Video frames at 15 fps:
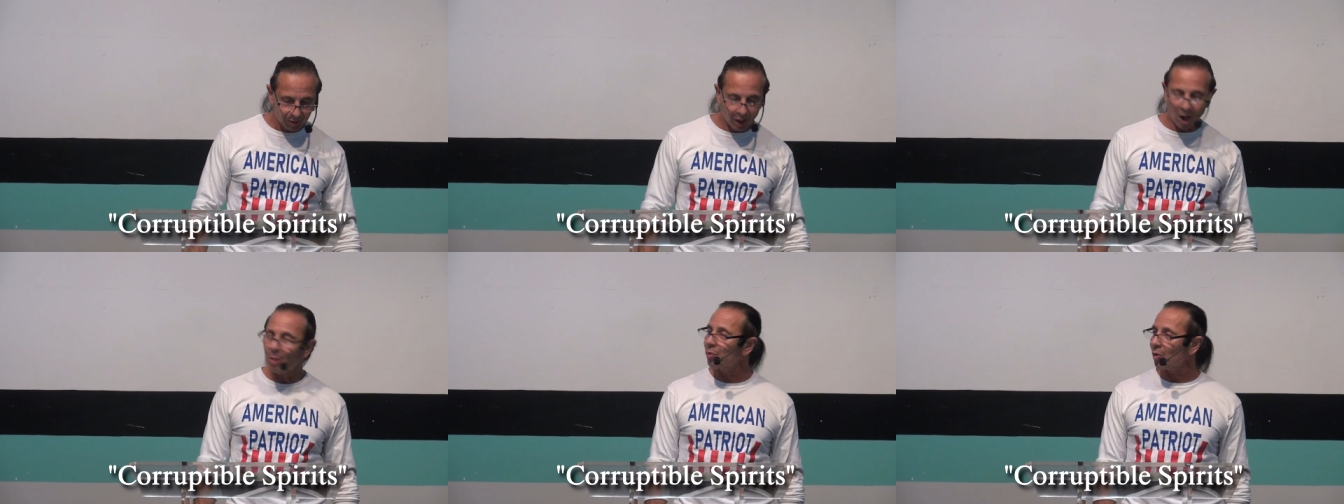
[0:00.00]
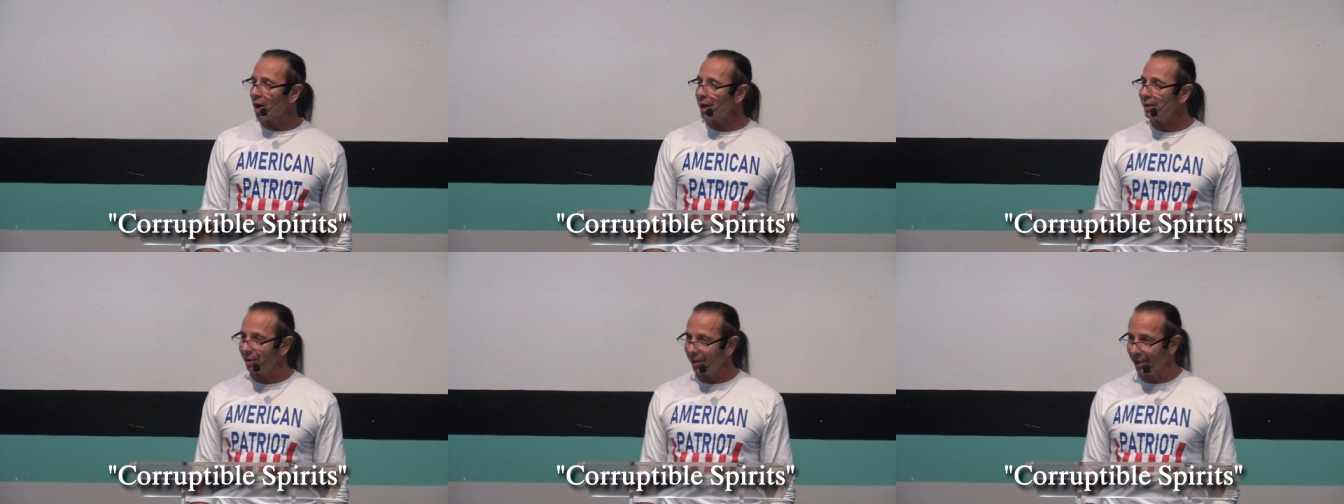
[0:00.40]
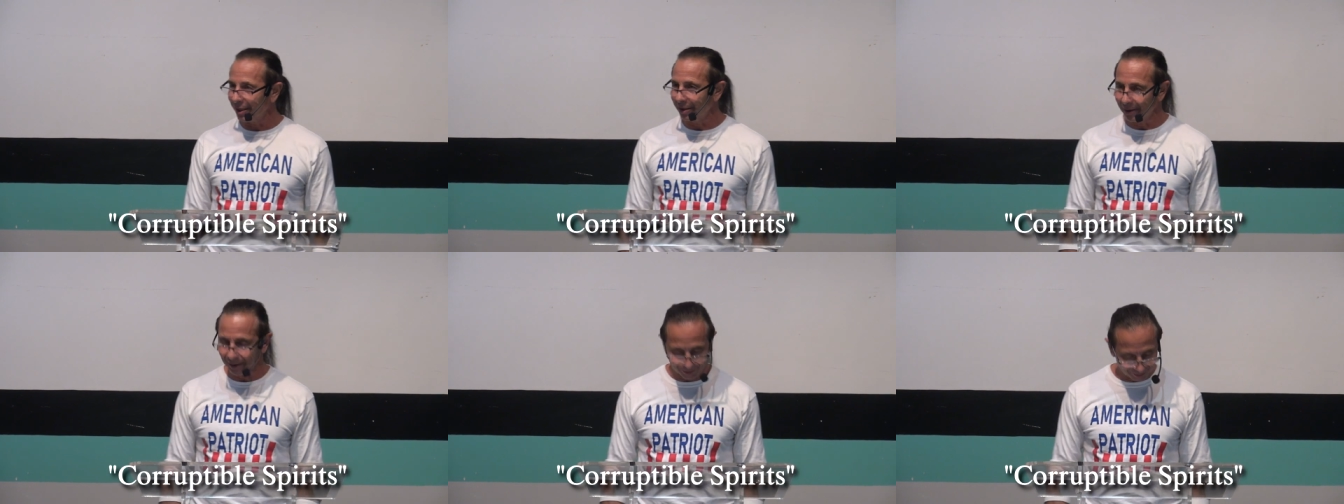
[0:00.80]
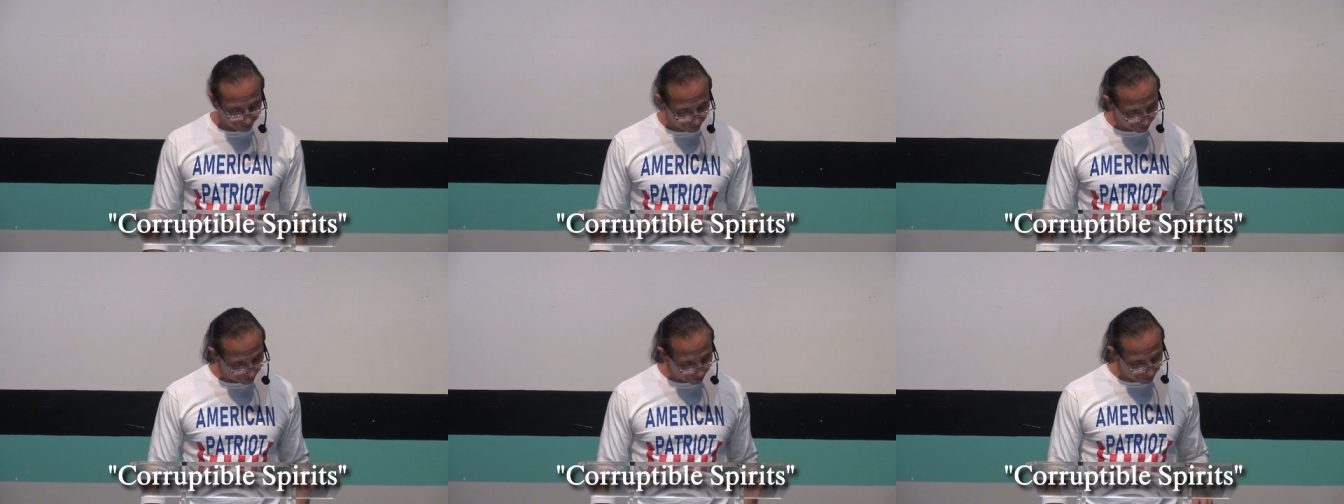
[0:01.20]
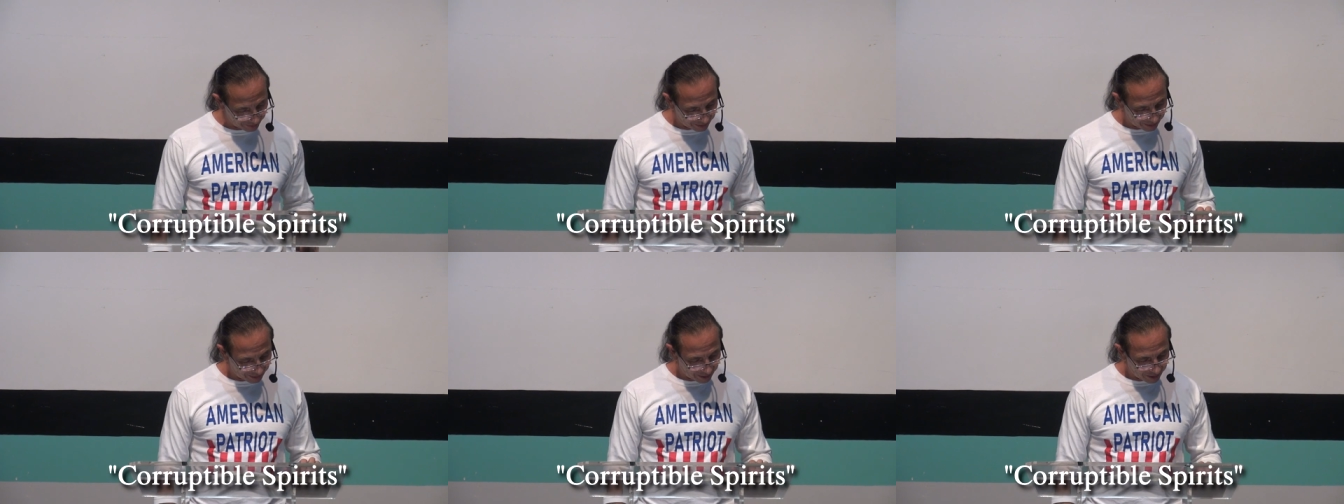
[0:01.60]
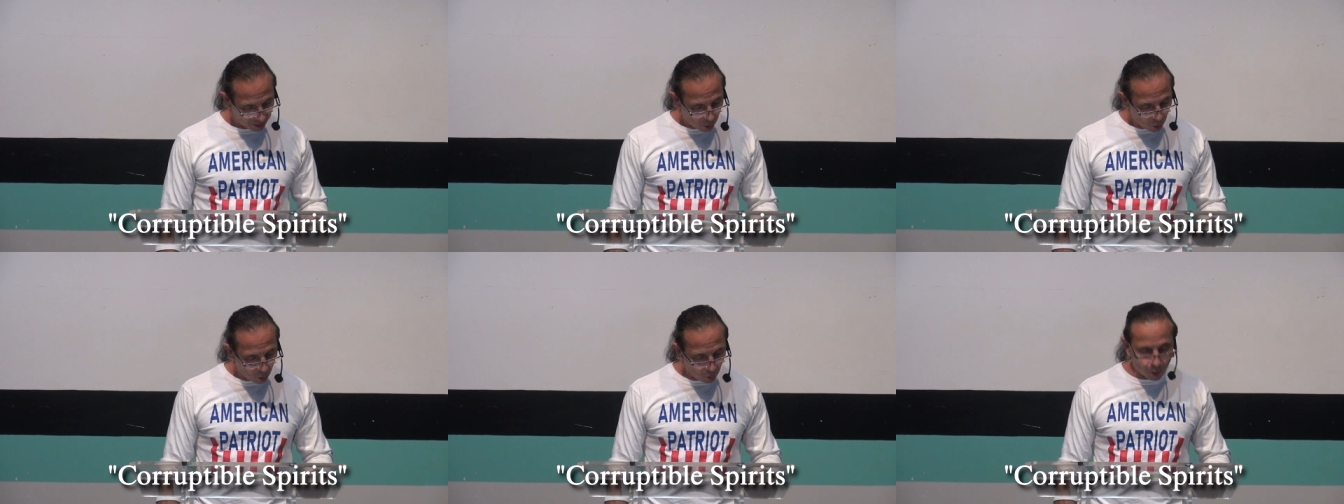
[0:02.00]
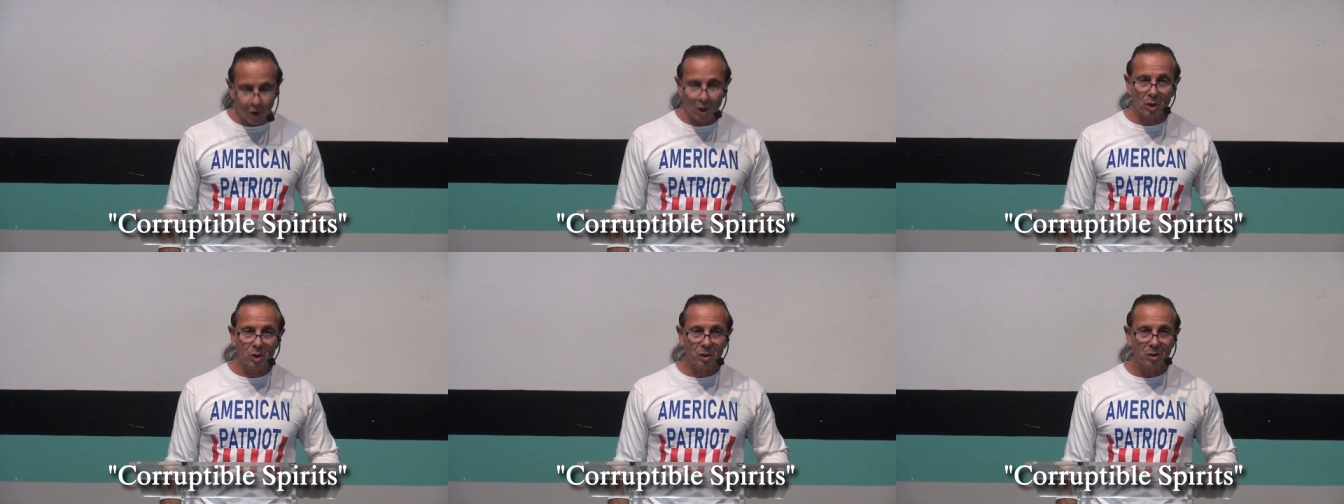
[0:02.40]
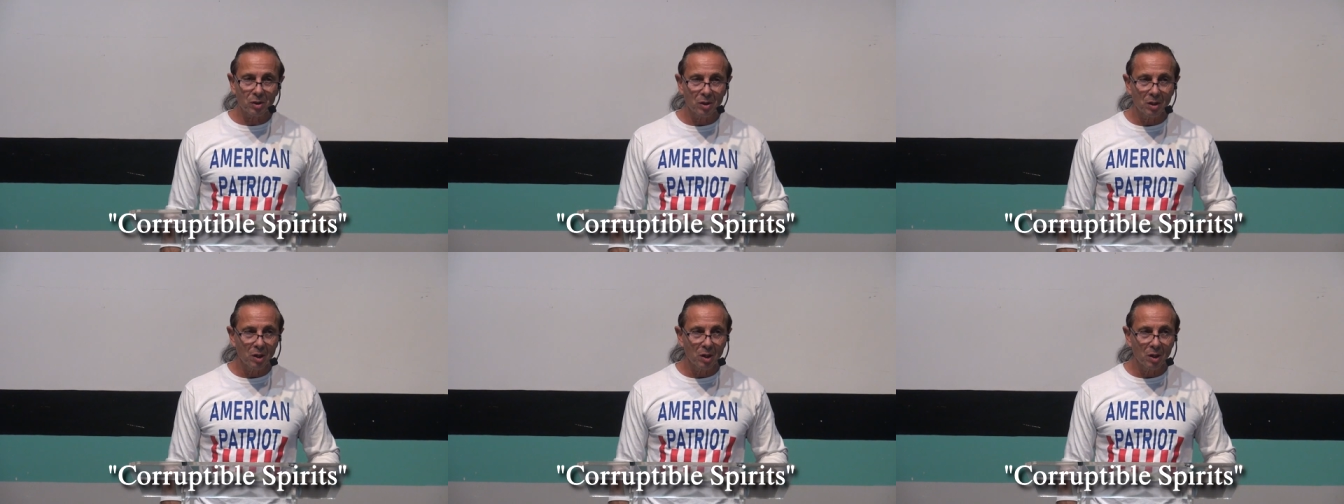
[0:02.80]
Uprightly. Who works